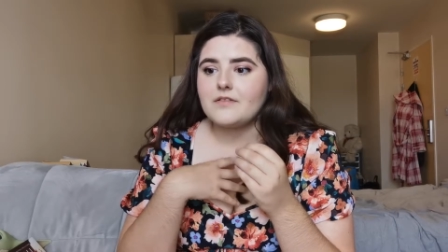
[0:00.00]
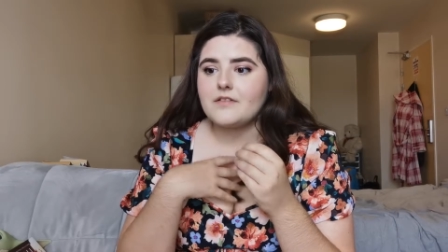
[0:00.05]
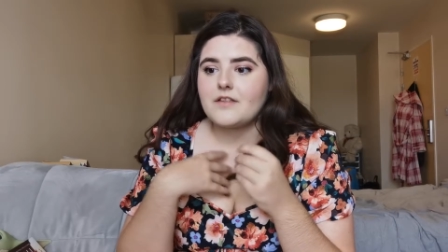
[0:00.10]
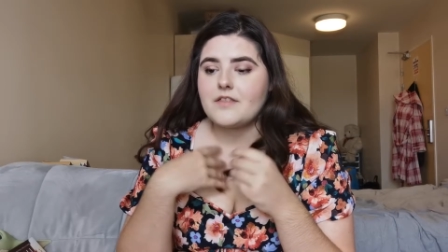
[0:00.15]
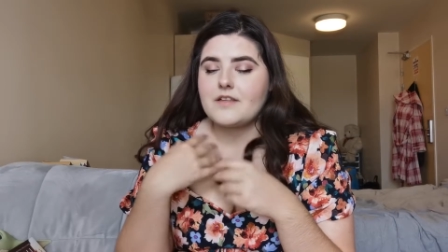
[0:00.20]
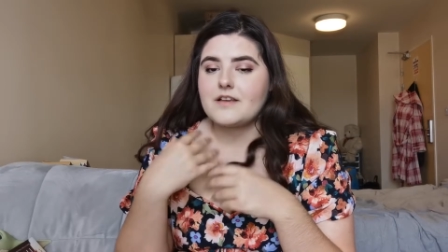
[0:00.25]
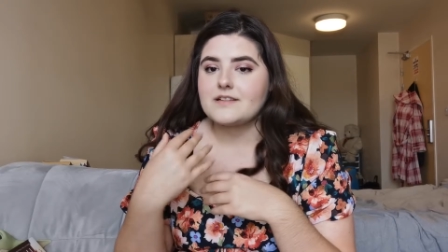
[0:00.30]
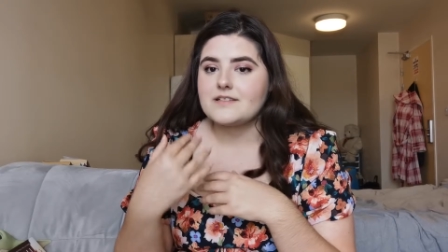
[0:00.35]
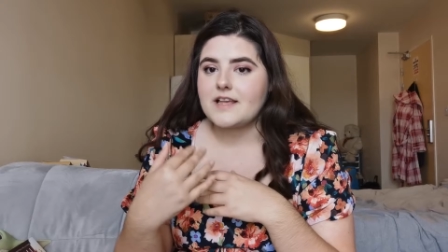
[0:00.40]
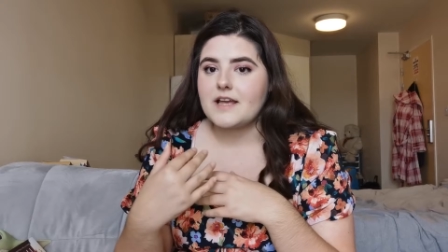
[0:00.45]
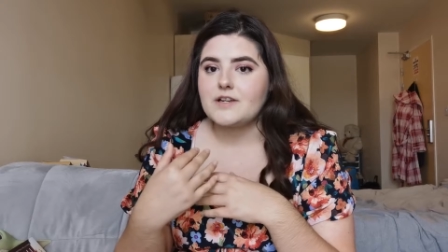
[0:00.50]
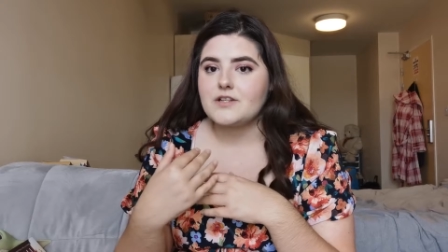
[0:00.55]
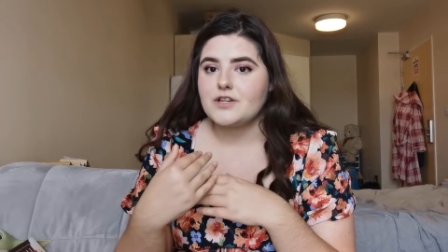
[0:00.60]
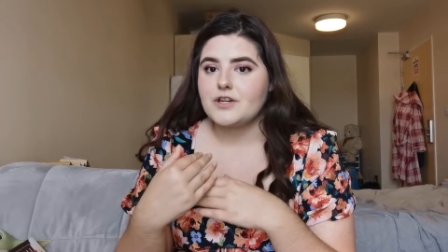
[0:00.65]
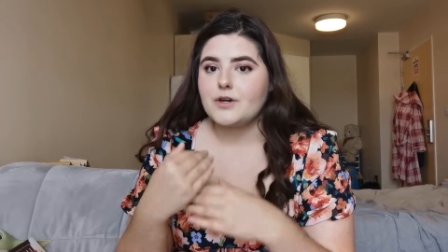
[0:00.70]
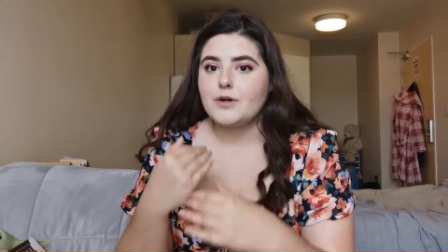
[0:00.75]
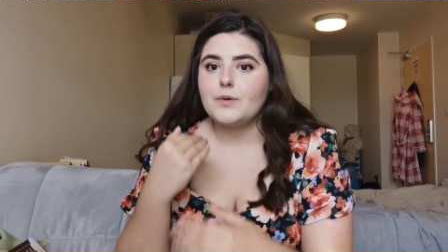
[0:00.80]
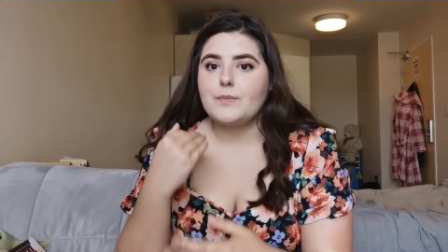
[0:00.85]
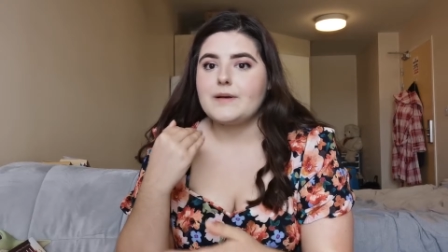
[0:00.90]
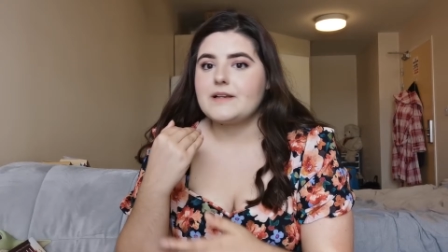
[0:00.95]
the things they
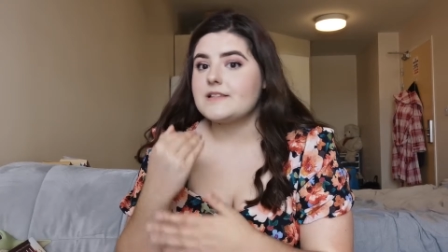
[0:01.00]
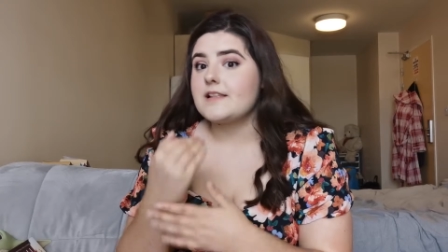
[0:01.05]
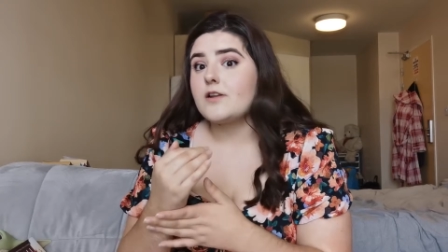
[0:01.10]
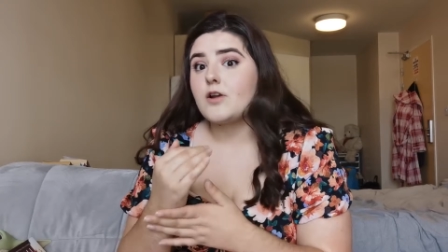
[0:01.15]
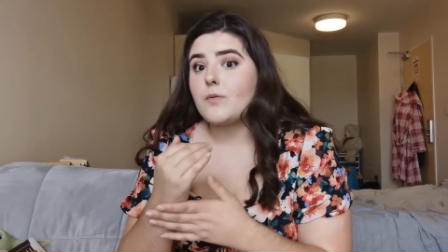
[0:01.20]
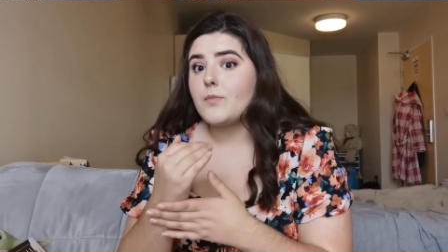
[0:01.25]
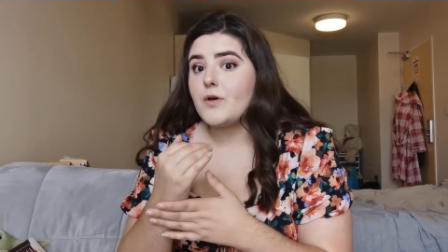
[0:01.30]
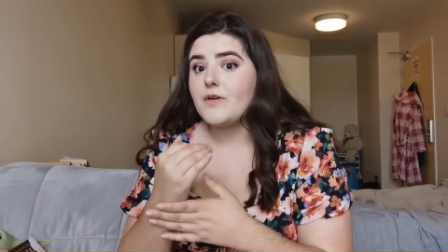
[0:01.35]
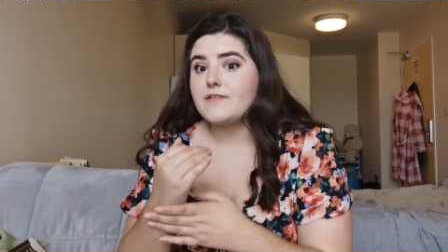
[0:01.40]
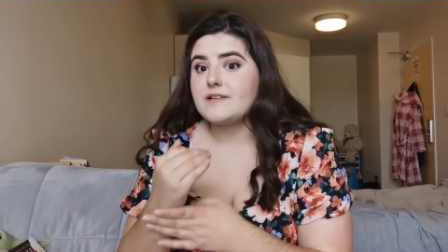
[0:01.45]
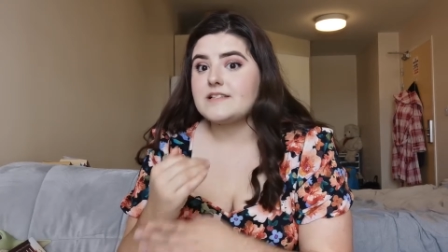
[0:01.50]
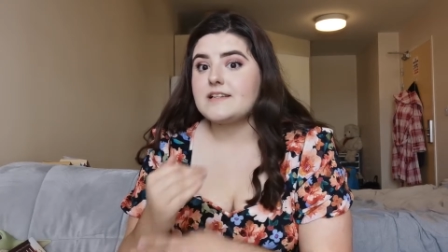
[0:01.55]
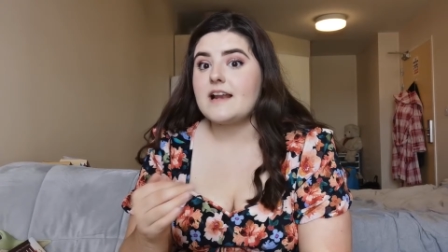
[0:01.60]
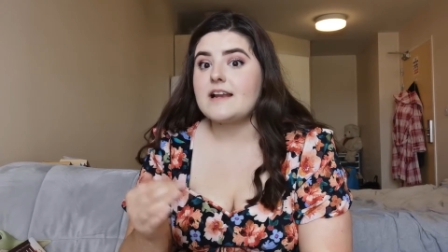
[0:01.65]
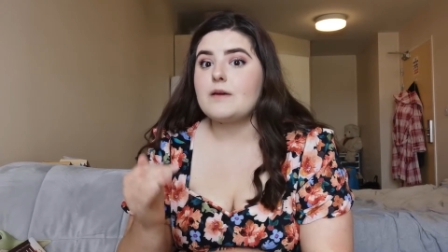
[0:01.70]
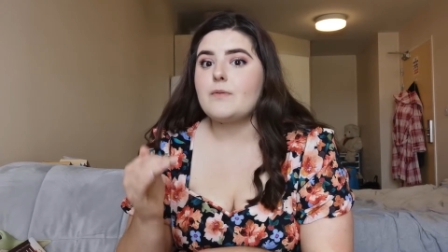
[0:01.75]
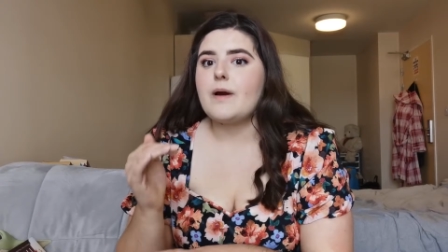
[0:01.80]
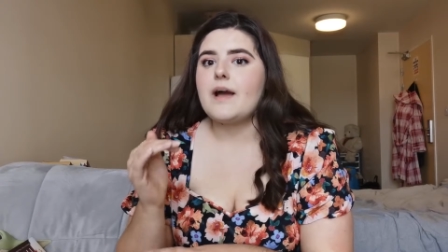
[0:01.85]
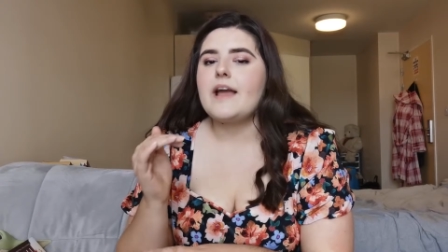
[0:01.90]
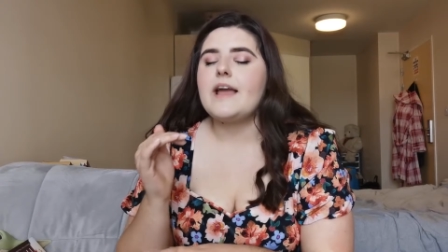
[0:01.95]
do, because they're not perfect in
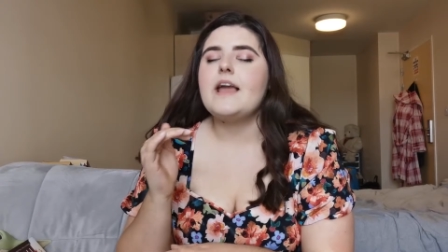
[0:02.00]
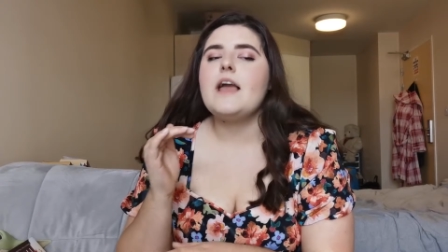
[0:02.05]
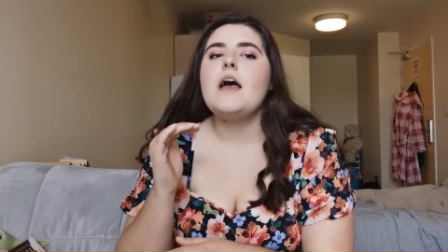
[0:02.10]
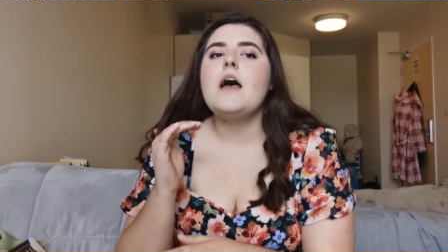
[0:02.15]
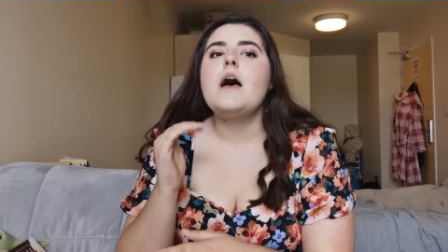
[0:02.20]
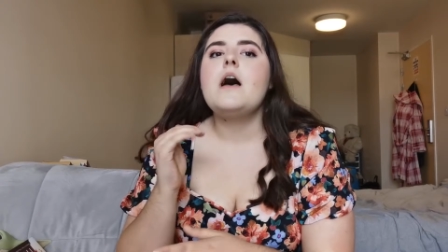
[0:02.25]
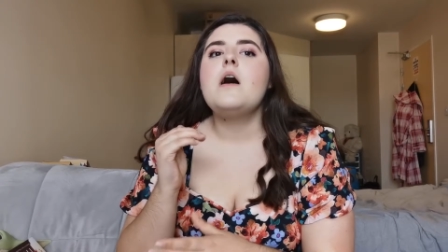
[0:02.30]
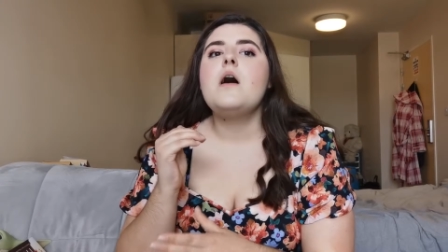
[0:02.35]
any way,